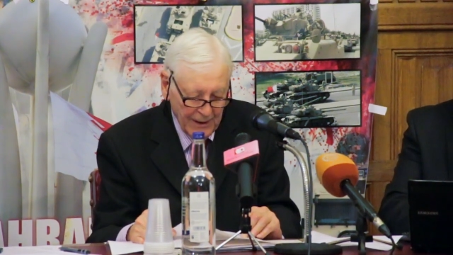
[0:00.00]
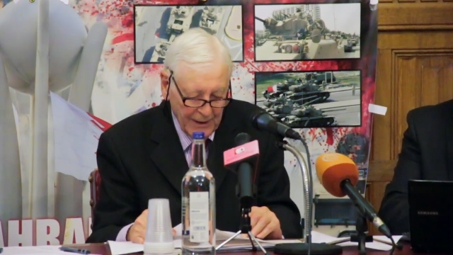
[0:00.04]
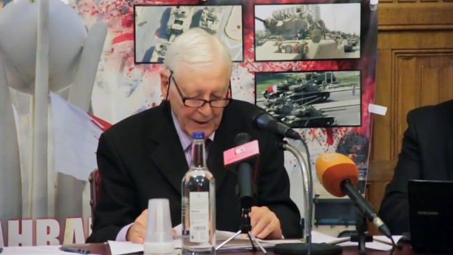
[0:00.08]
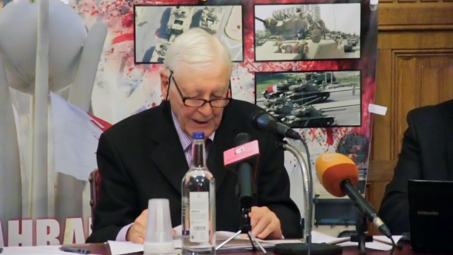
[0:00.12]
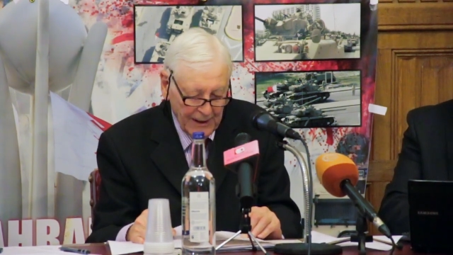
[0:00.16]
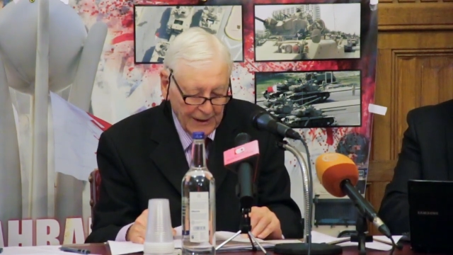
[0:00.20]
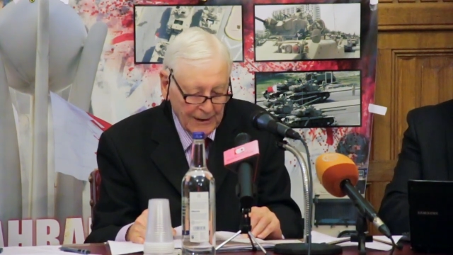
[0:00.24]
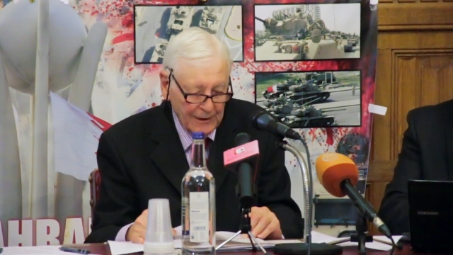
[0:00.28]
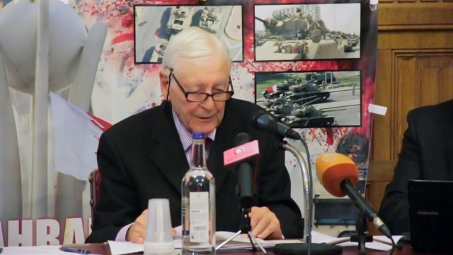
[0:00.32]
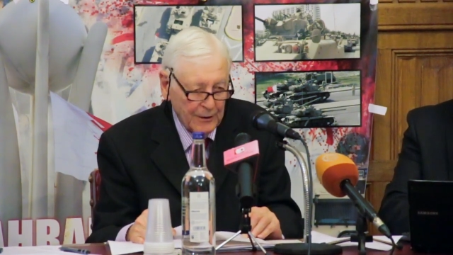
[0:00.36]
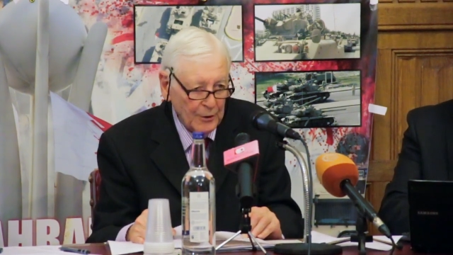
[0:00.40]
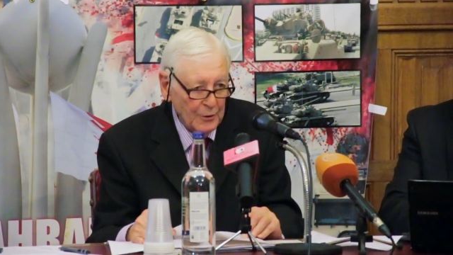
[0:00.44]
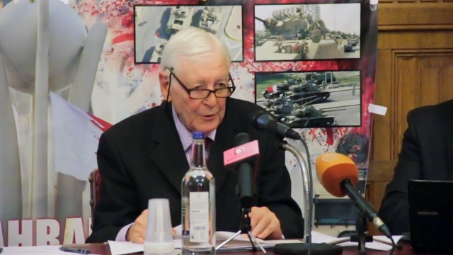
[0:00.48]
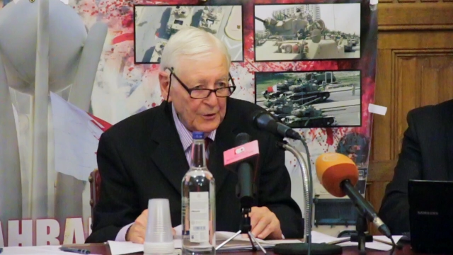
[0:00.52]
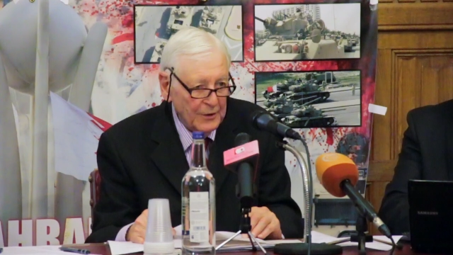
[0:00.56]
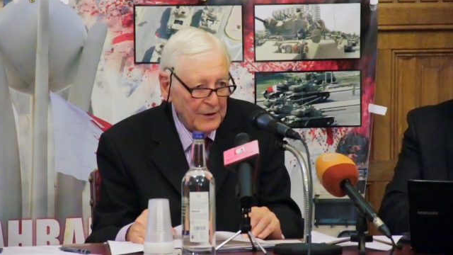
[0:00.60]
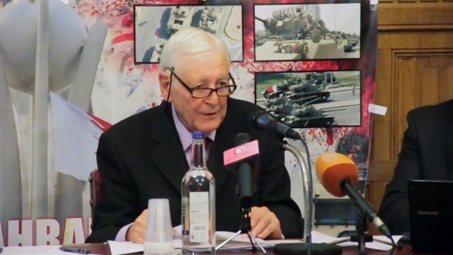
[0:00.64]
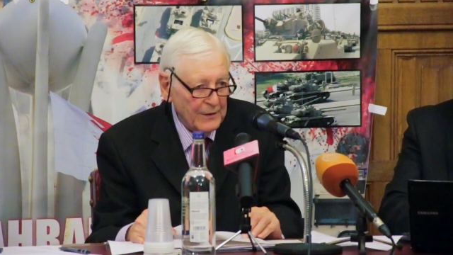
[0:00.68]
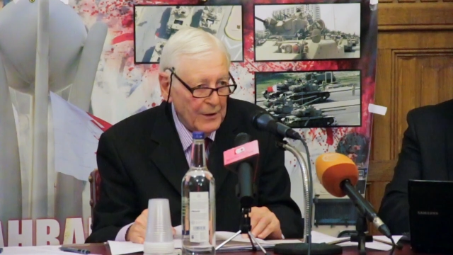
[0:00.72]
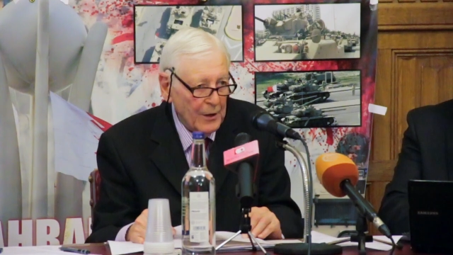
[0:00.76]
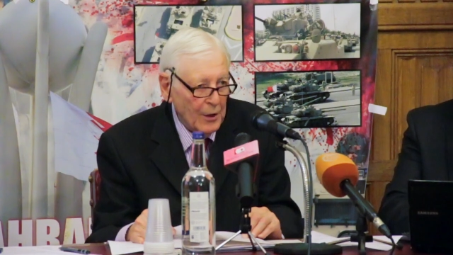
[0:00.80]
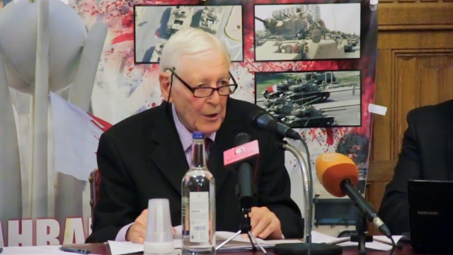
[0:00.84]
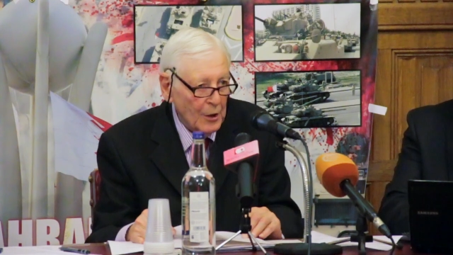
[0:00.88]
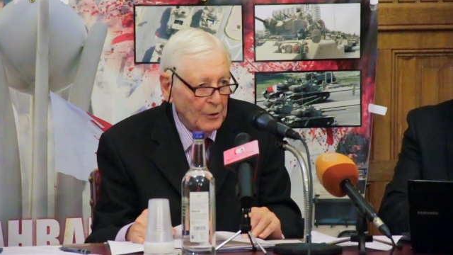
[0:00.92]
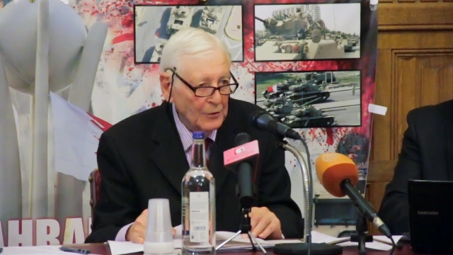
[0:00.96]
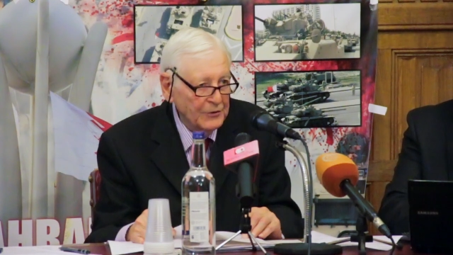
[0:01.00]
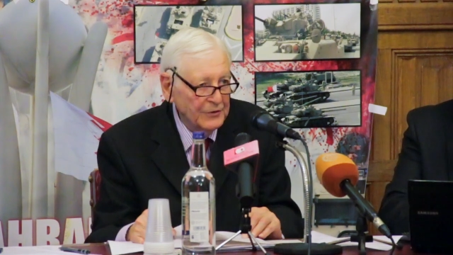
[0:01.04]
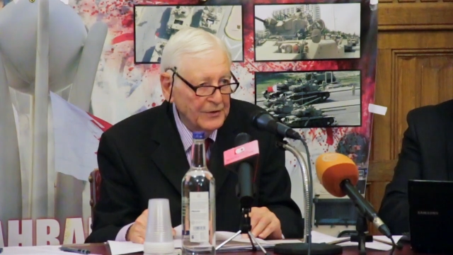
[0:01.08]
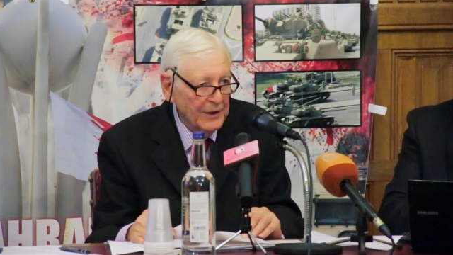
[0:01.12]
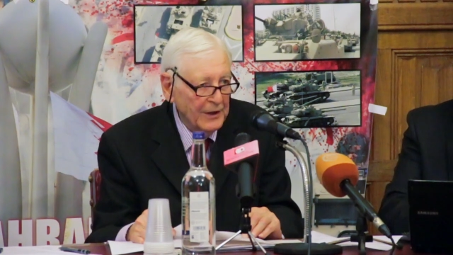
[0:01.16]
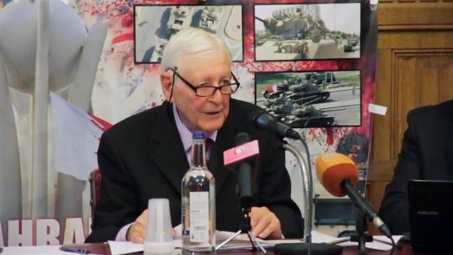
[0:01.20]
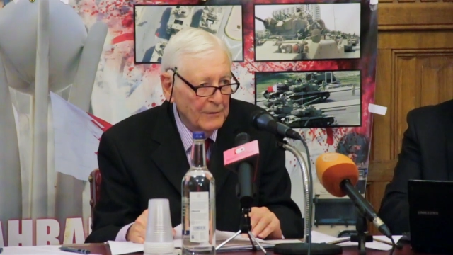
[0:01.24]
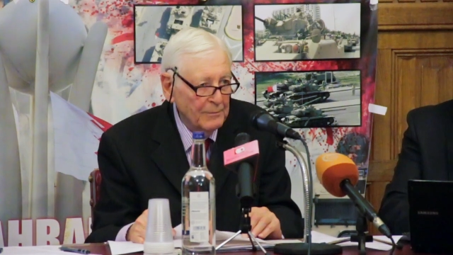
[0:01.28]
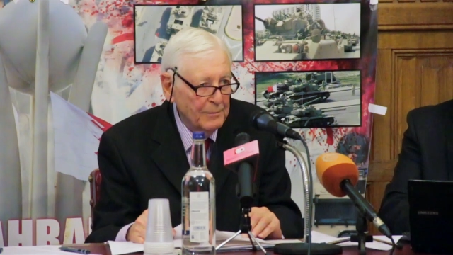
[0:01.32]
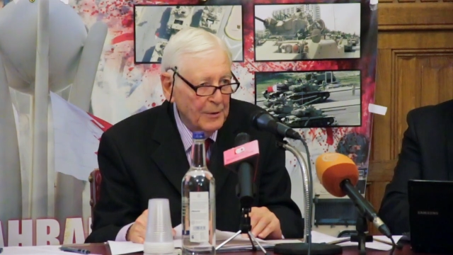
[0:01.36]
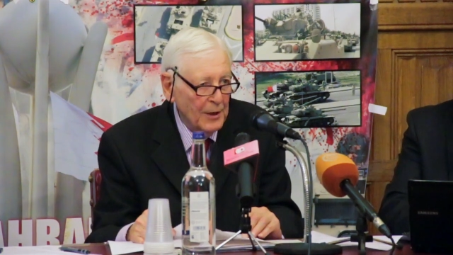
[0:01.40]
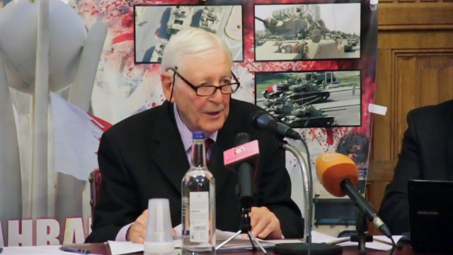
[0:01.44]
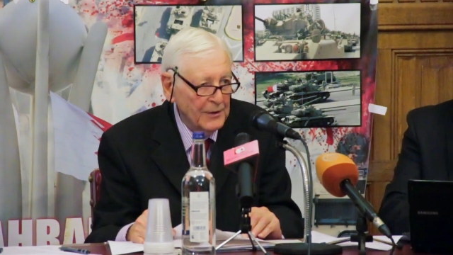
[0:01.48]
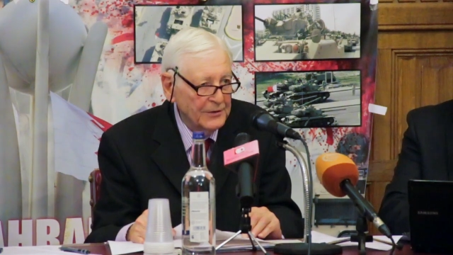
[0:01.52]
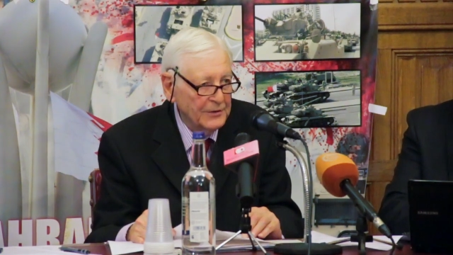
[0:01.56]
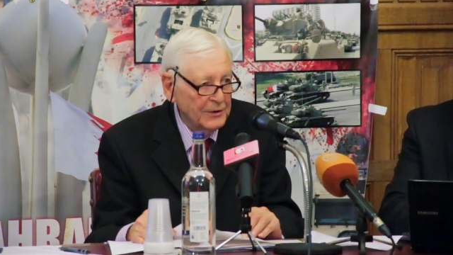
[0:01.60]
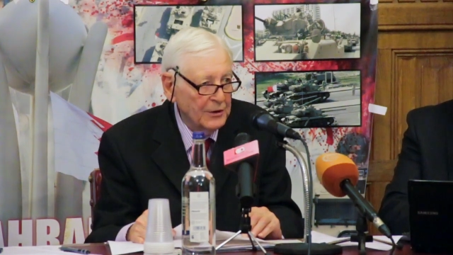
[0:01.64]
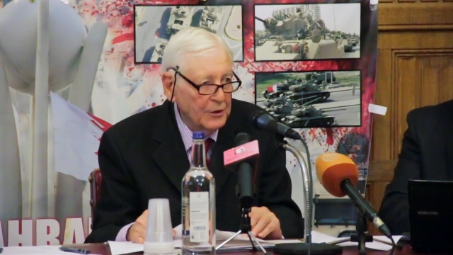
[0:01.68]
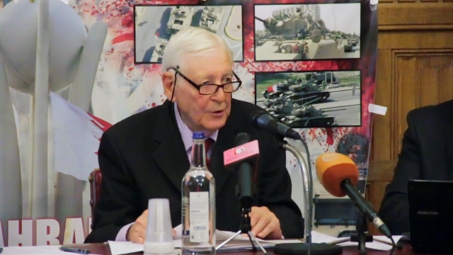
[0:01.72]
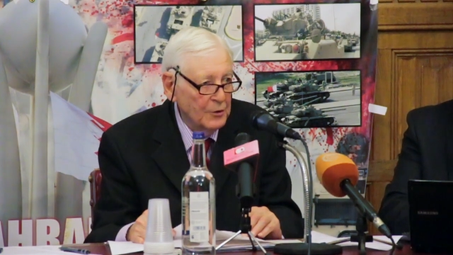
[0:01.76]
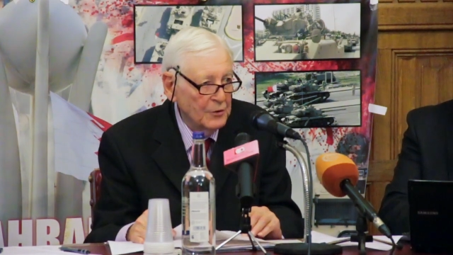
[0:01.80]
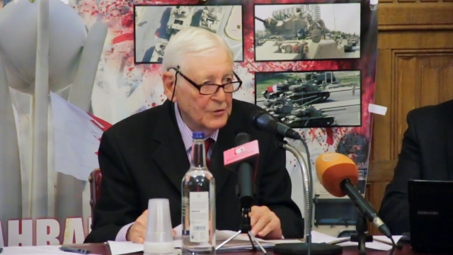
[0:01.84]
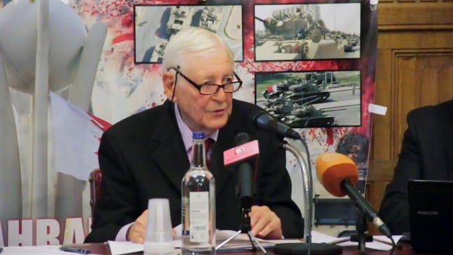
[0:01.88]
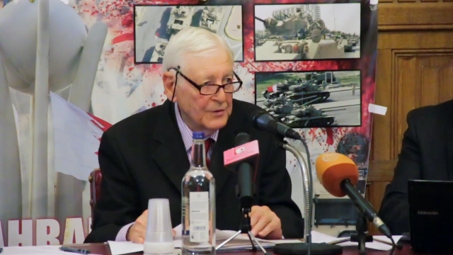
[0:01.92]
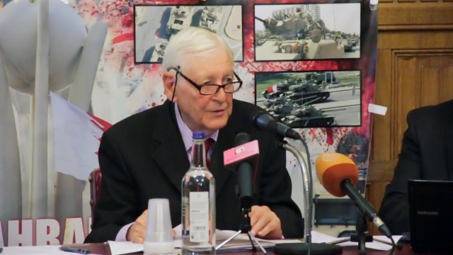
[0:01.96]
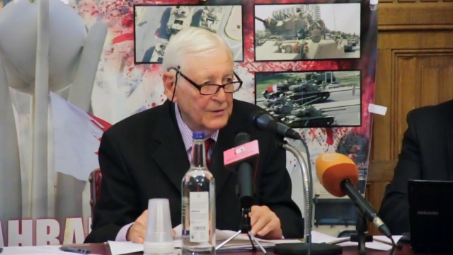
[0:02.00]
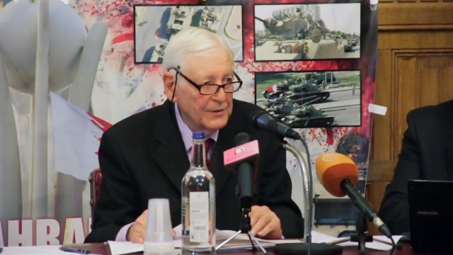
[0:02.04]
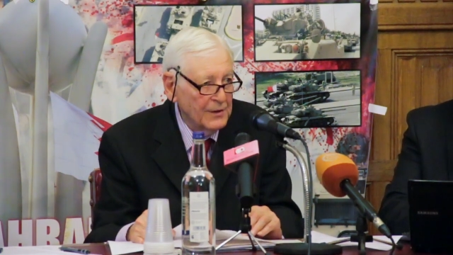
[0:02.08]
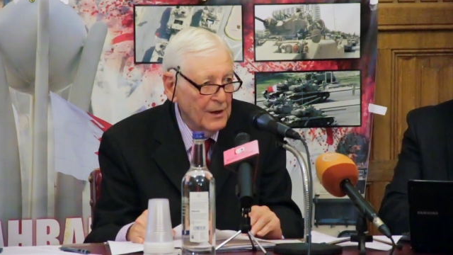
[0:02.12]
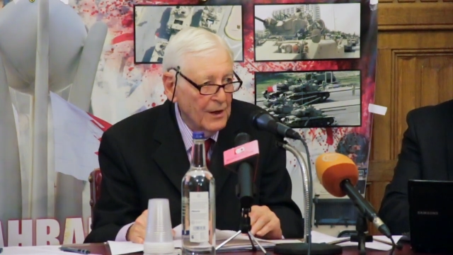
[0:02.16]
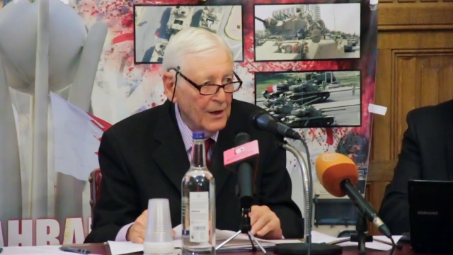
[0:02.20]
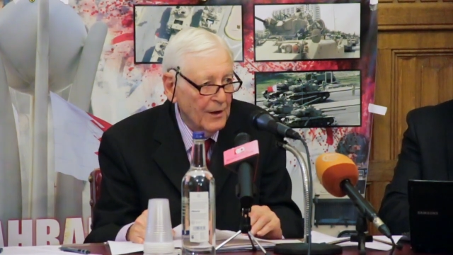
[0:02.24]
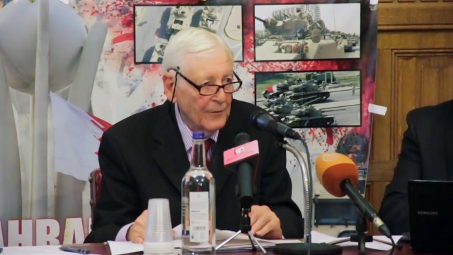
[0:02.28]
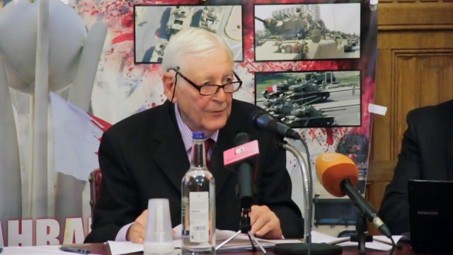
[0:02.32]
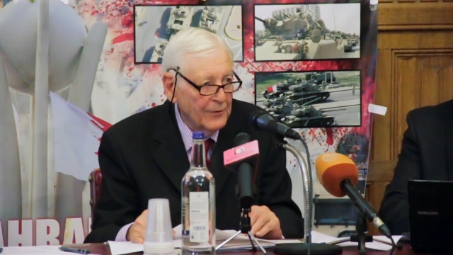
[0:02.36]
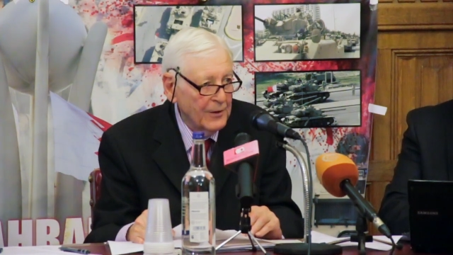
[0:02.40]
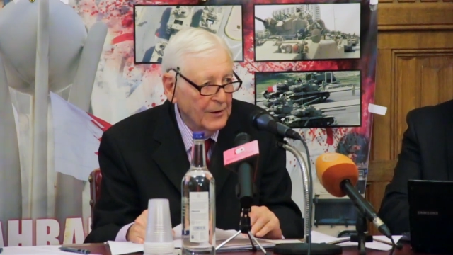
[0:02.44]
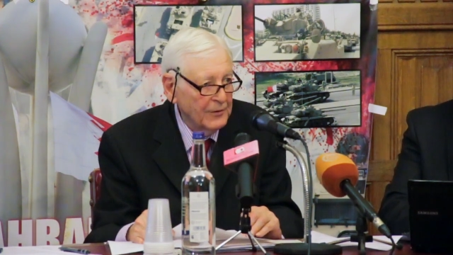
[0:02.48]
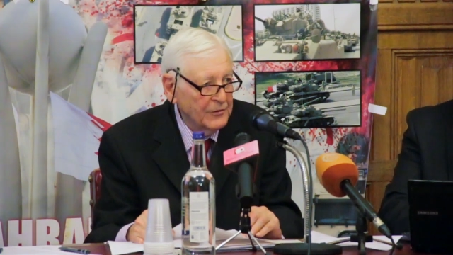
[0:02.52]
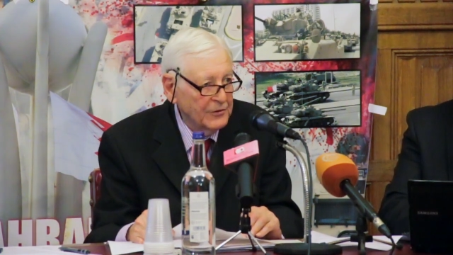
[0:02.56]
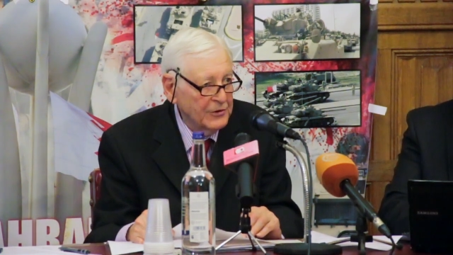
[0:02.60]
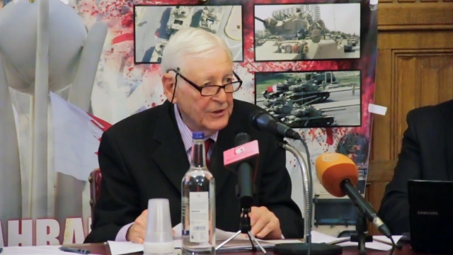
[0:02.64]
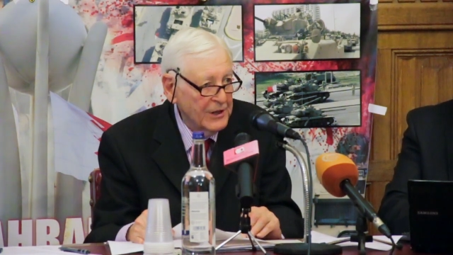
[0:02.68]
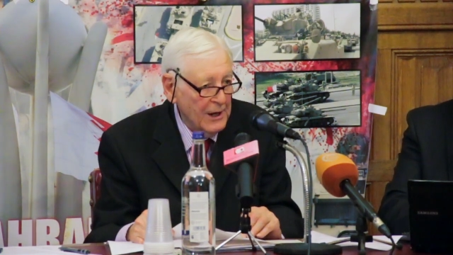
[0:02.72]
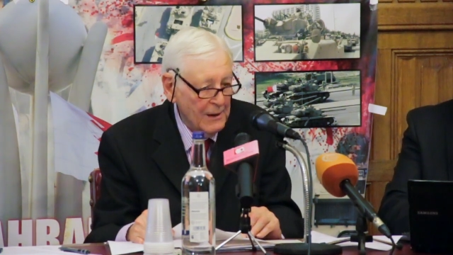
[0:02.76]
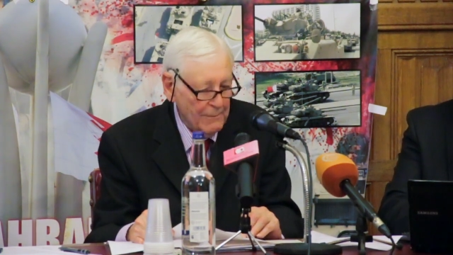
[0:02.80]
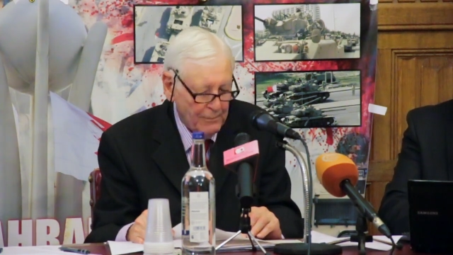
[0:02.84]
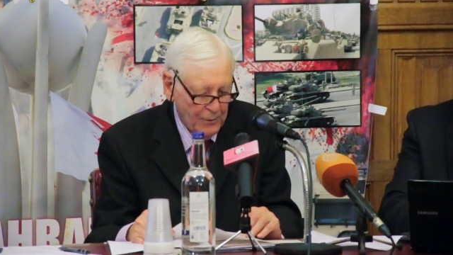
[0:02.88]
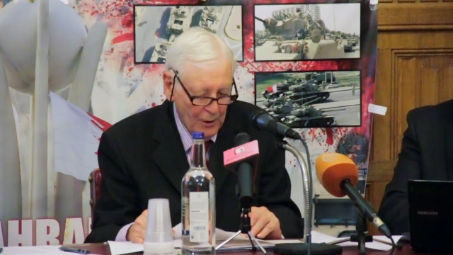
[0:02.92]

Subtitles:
including the wholesale persecution of the Shia